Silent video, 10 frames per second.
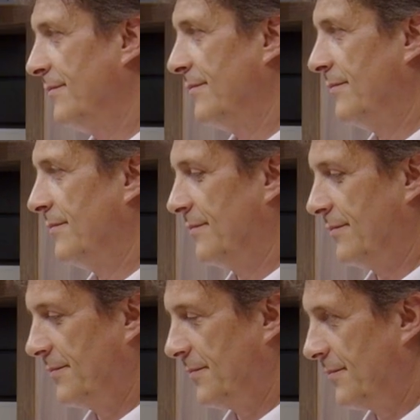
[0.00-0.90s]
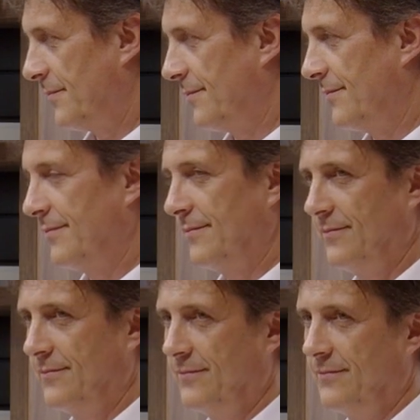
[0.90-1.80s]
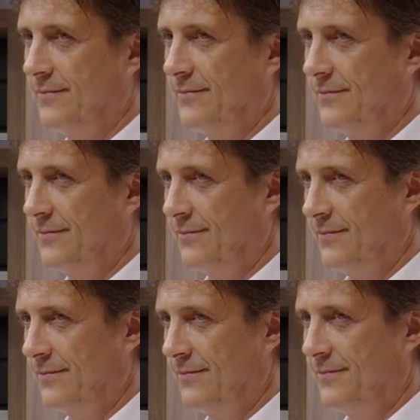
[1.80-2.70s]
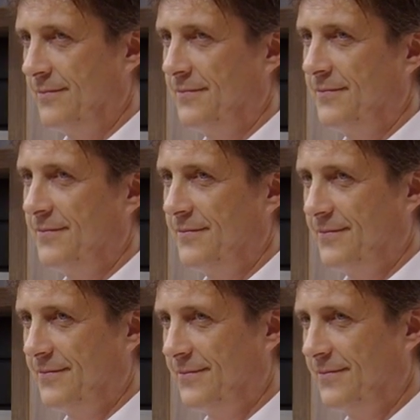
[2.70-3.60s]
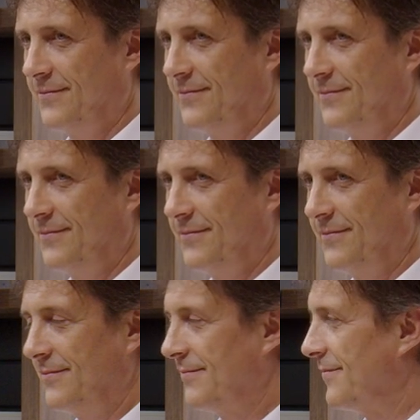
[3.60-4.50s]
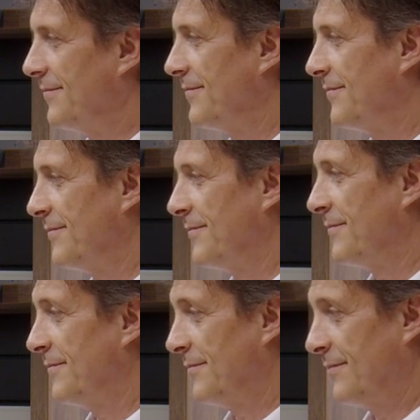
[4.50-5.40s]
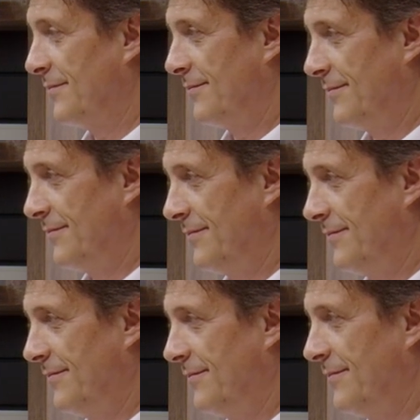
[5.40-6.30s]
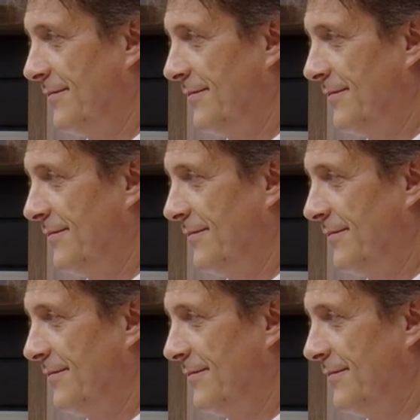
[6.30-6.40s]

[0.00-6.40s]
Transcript: This person isn't speaking.